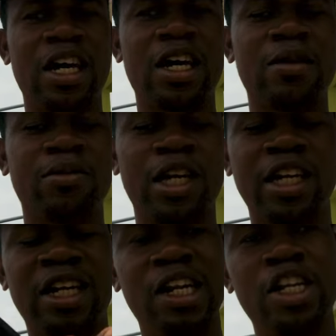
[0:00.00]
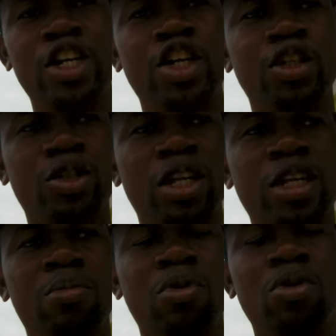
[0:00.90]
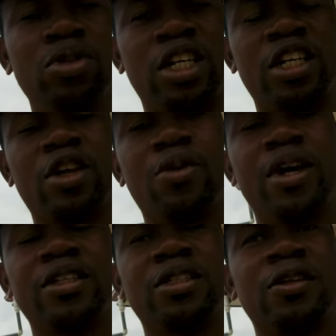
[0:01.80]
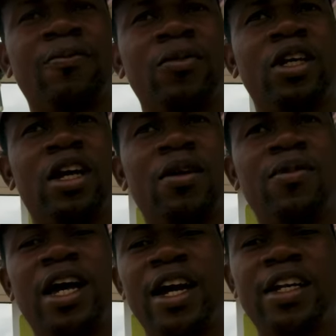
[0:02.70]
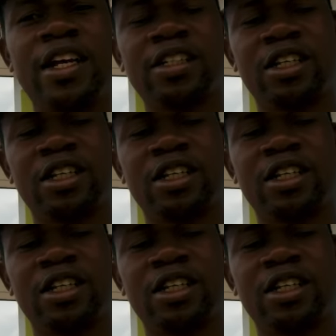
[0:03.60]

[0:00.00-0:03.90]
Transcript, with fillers: um, and cleaning your toilet bowls and the rest. Um, the idea